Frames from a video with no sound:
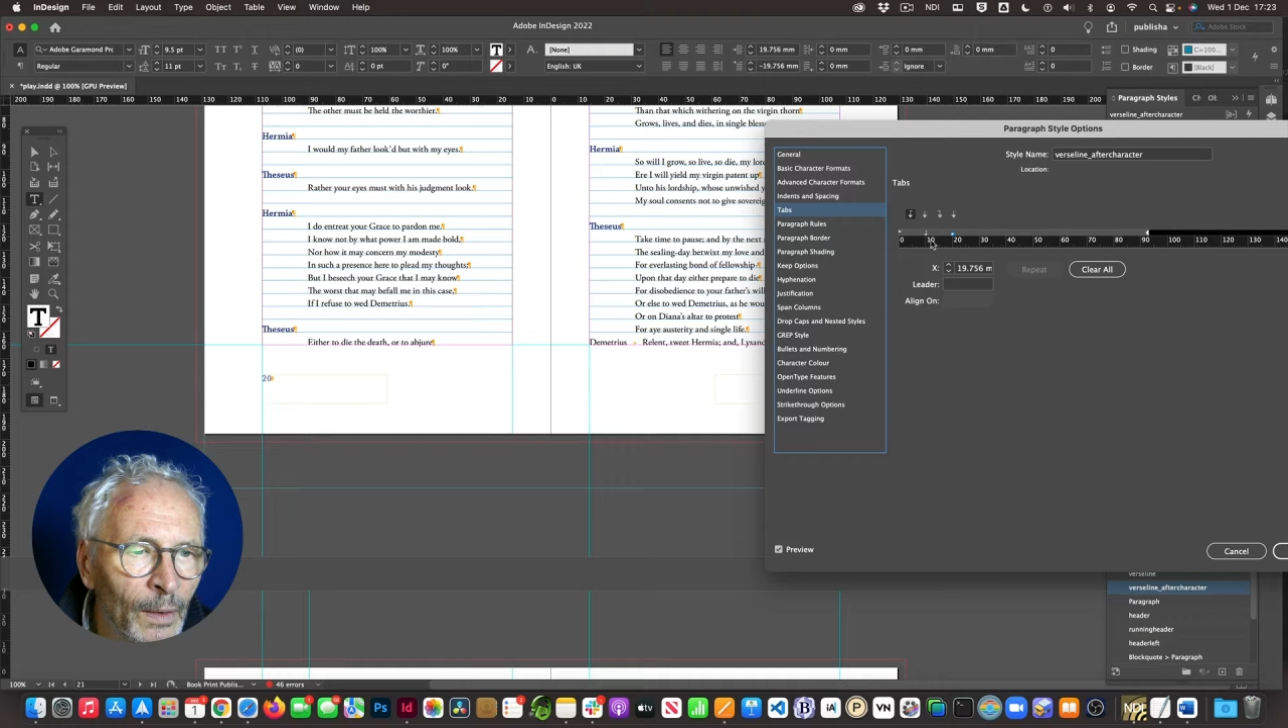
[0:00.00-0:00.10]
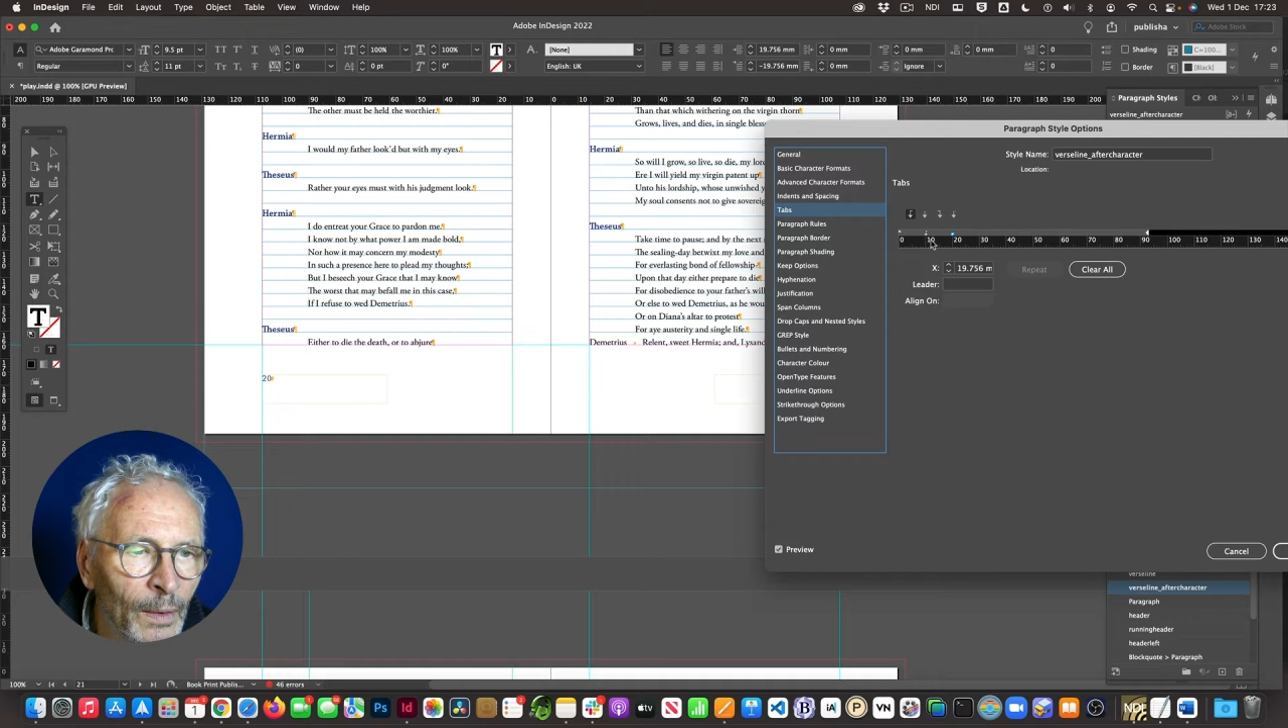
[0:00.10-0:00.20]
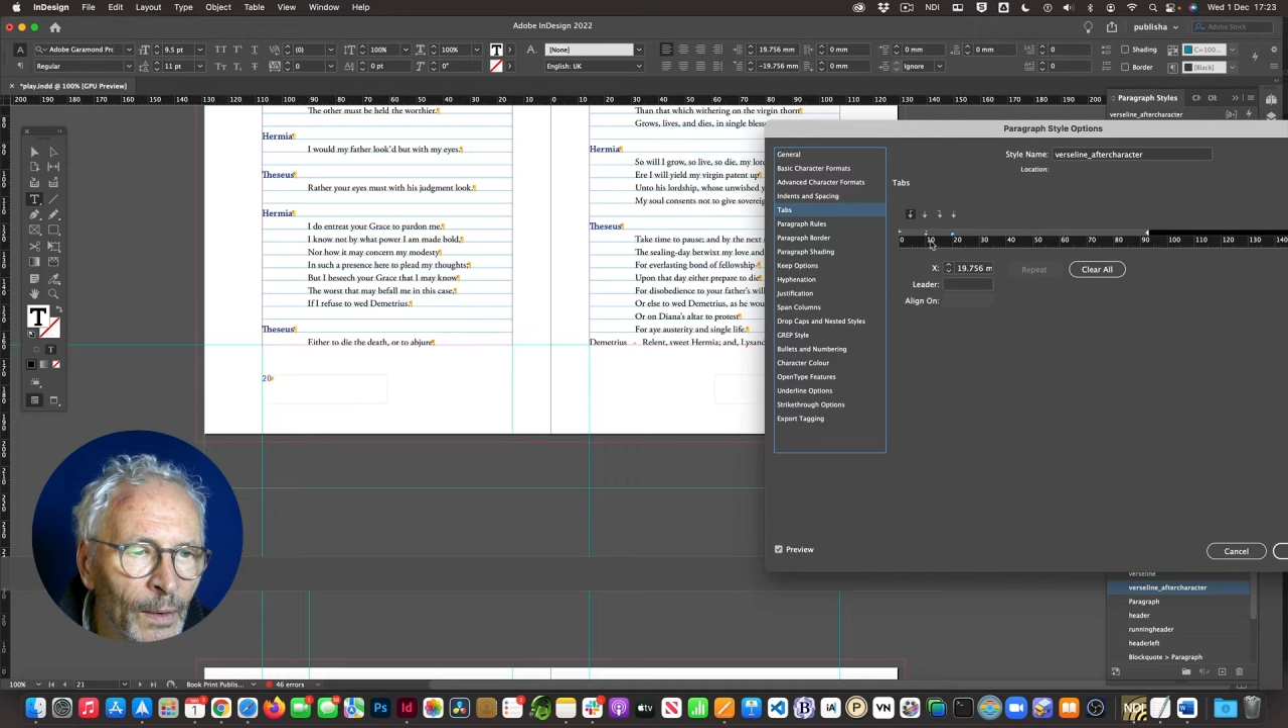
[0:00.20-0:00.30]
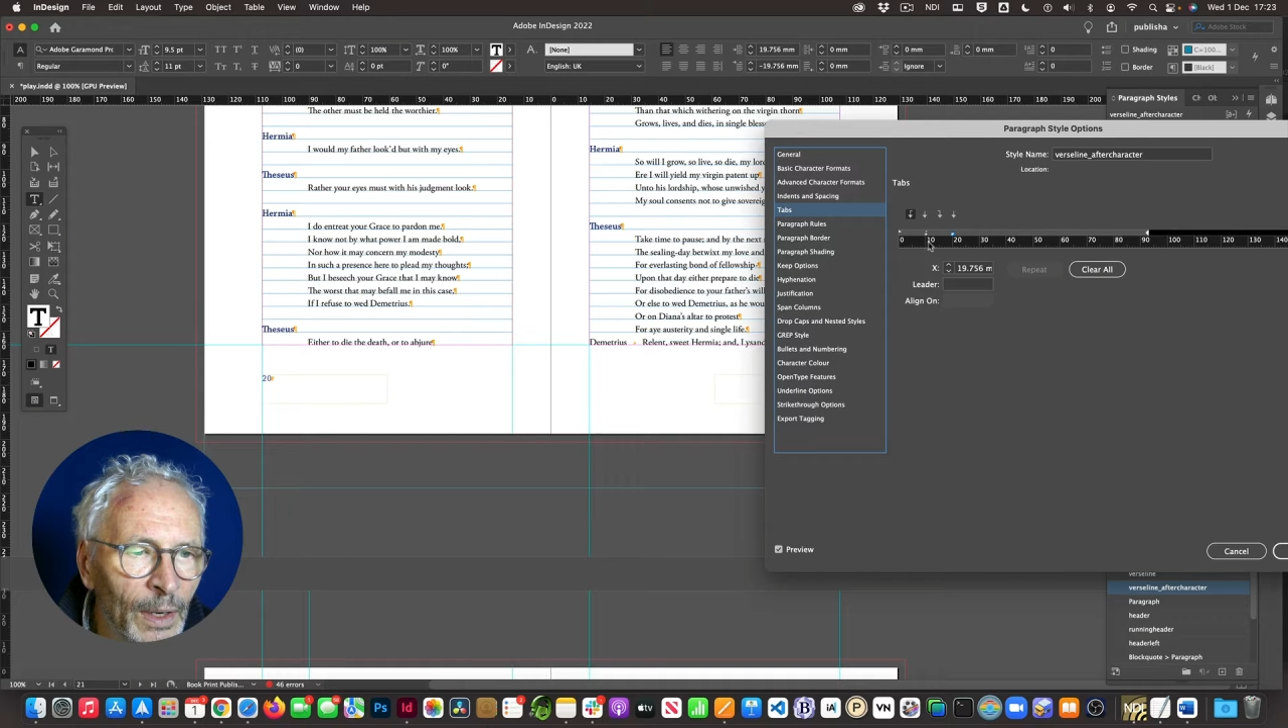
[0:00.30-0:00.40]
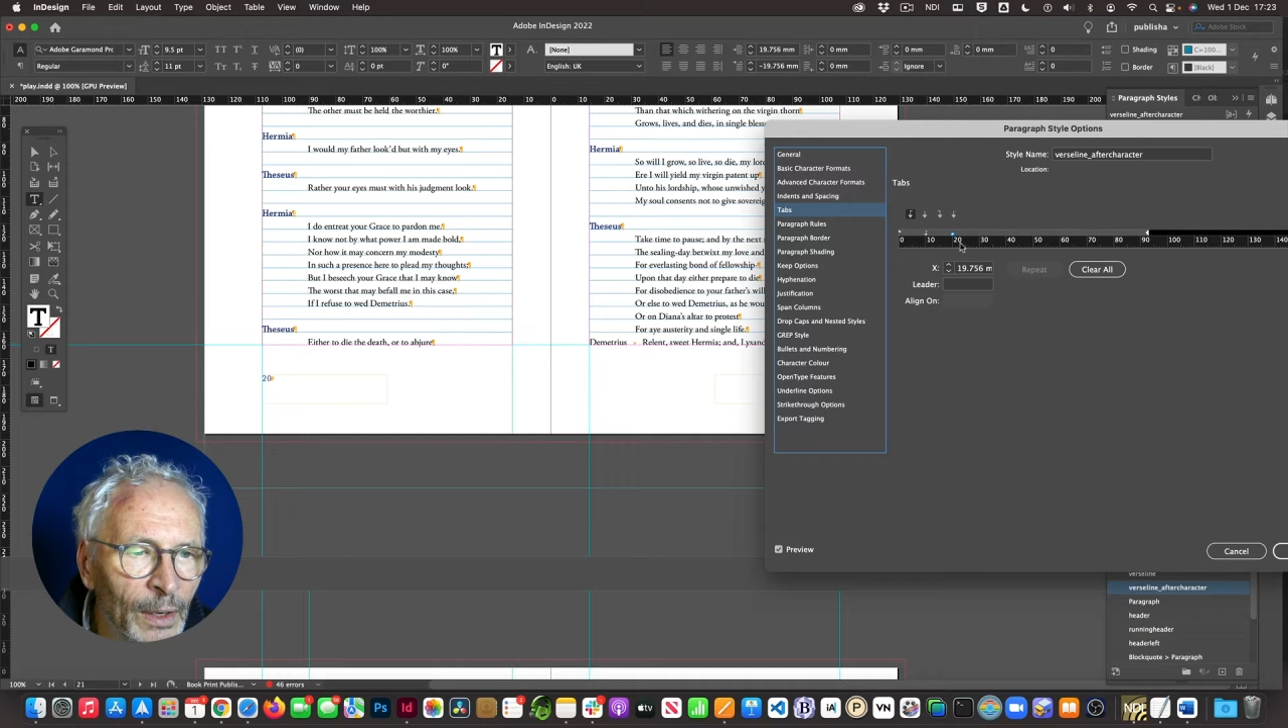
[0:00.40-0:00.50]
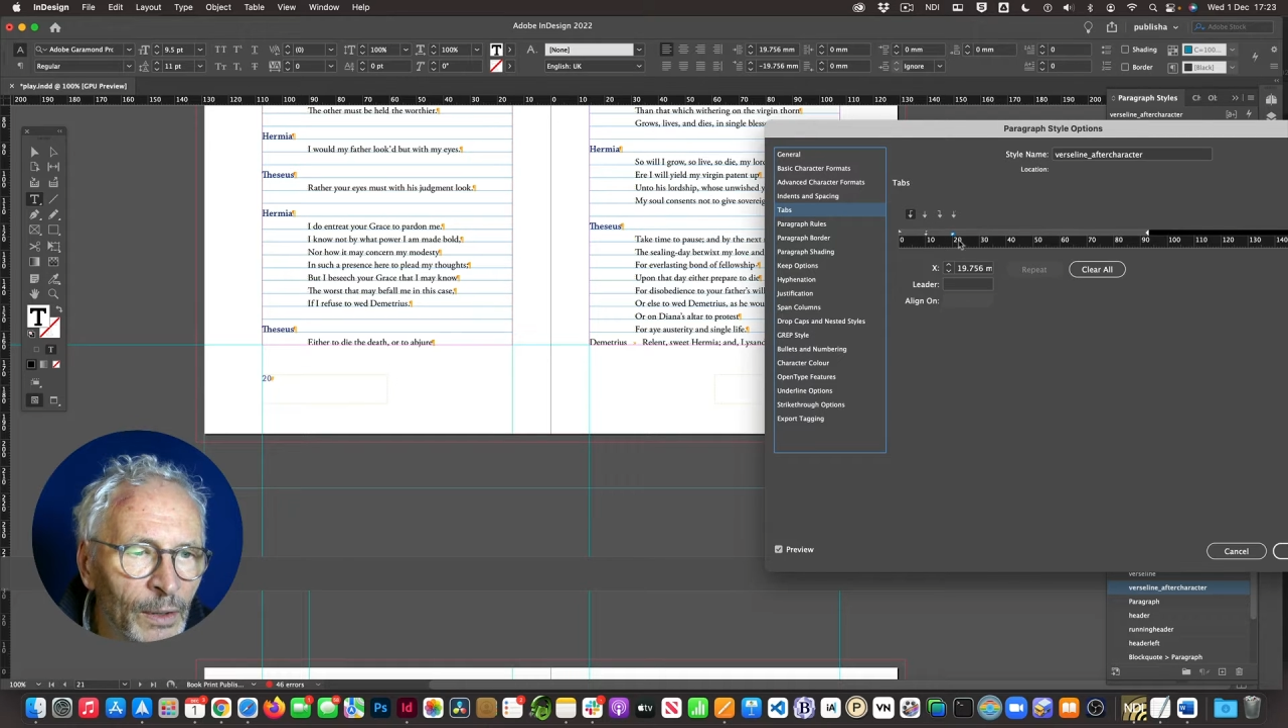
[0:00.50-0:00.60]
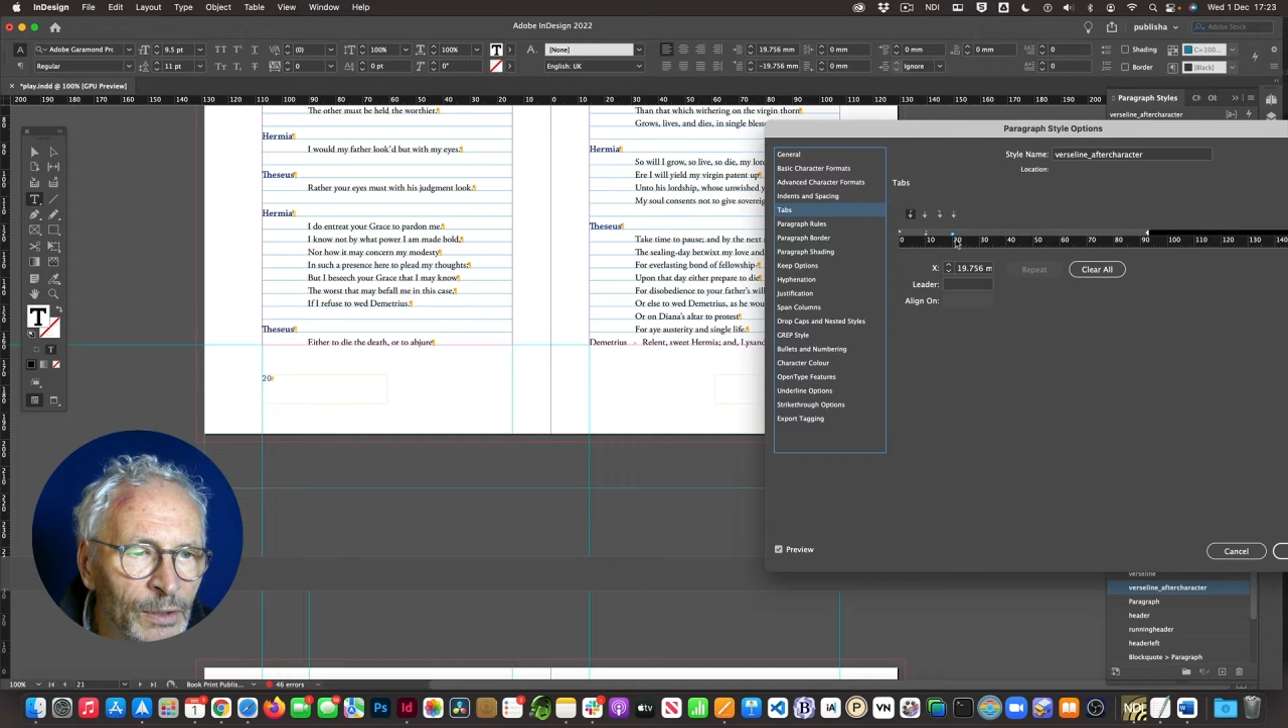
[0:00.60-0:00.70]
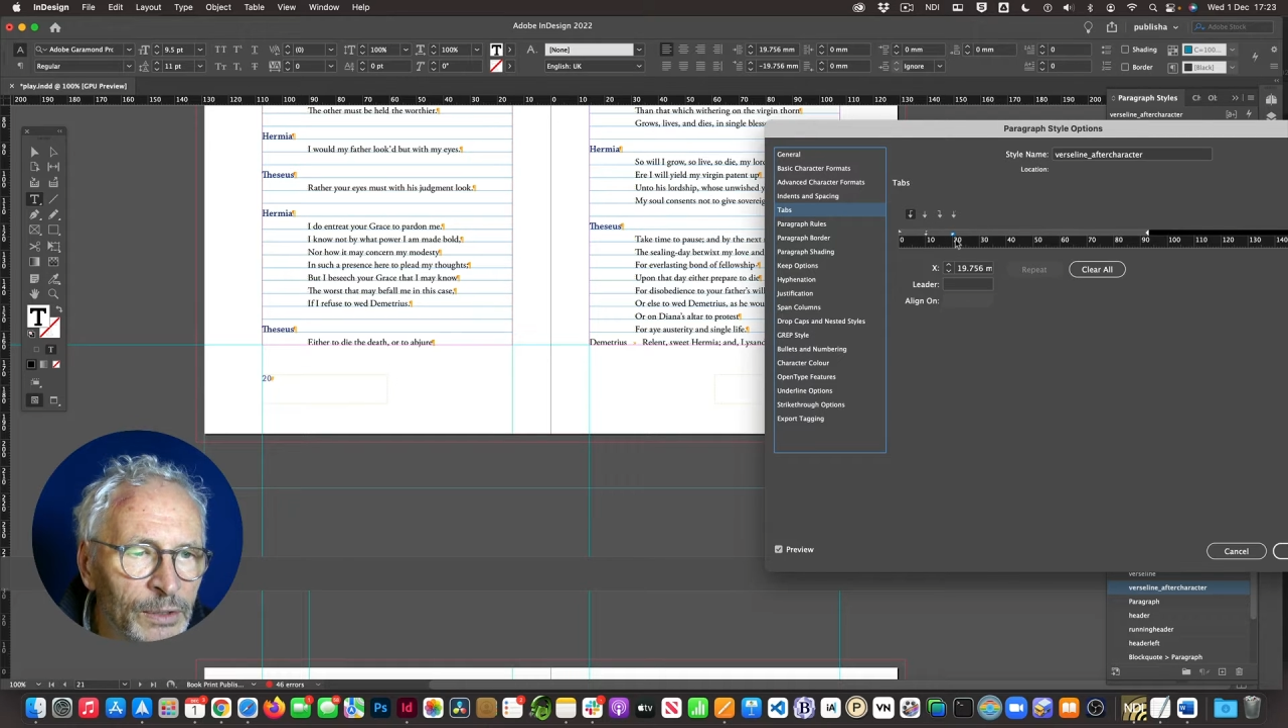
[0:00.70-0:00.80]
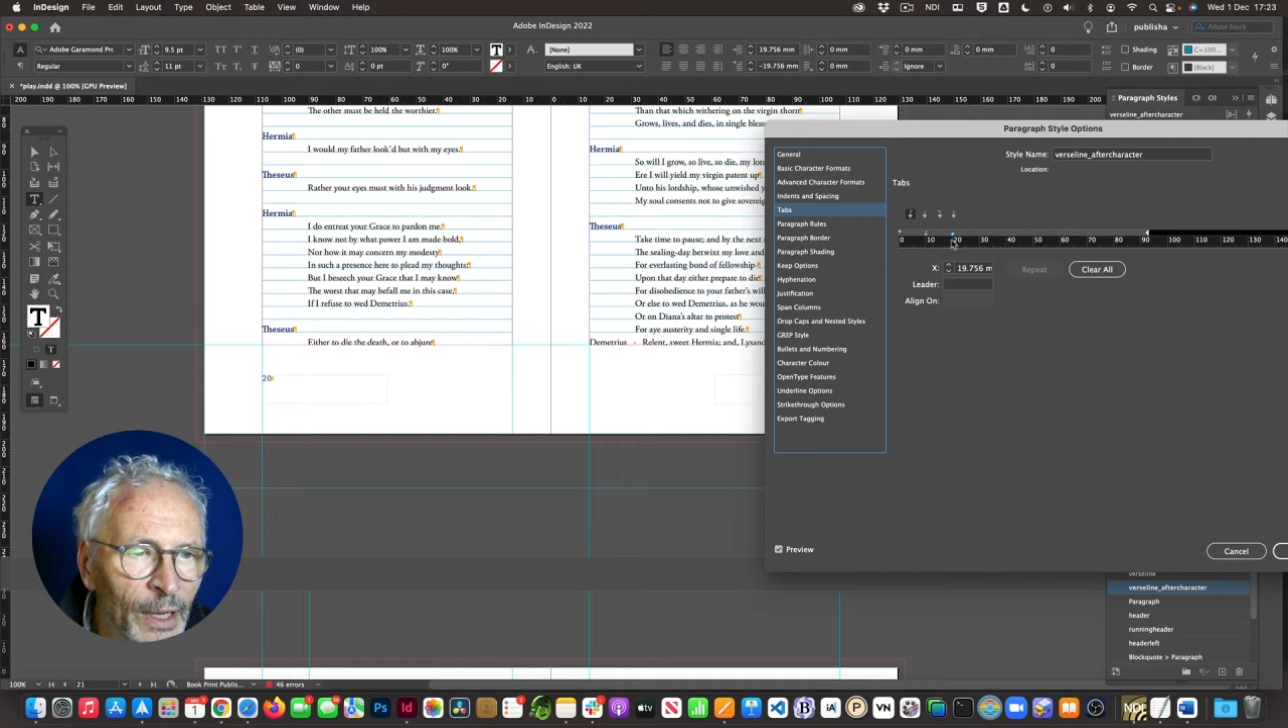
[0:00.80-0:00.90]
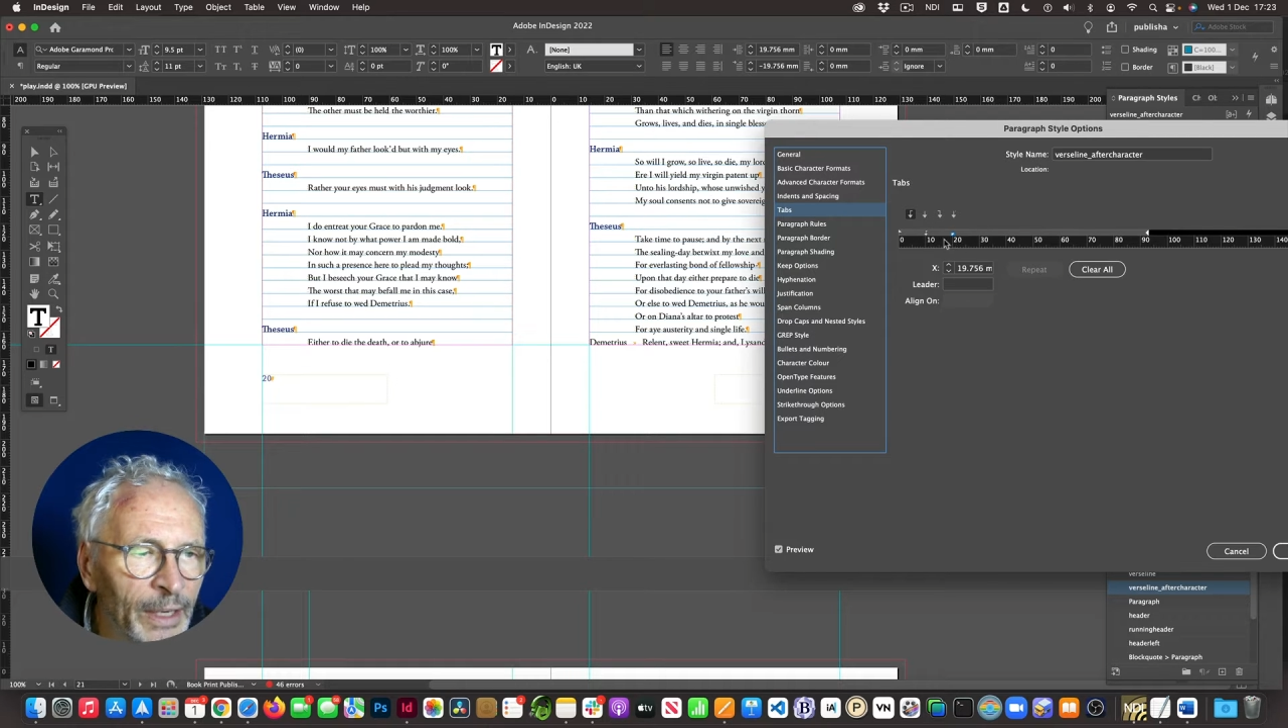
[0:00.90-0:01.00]
It looks
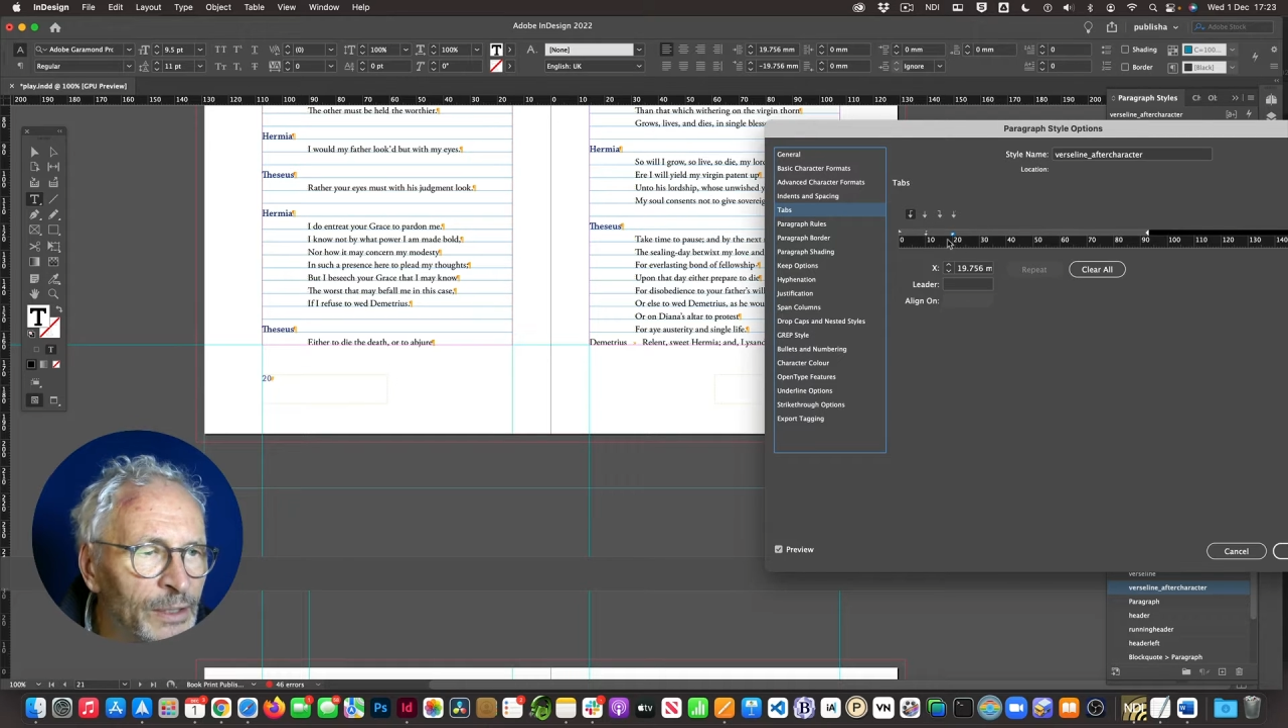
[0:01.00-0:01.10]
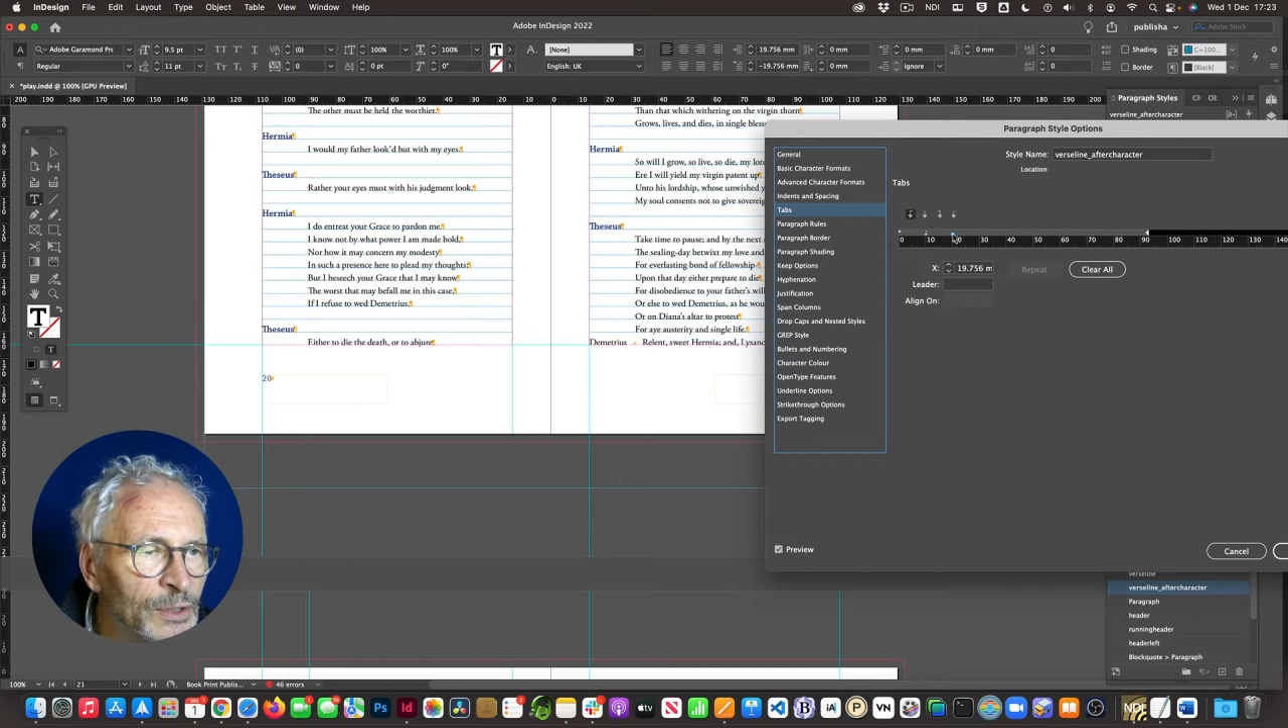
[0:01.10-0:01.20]
like it's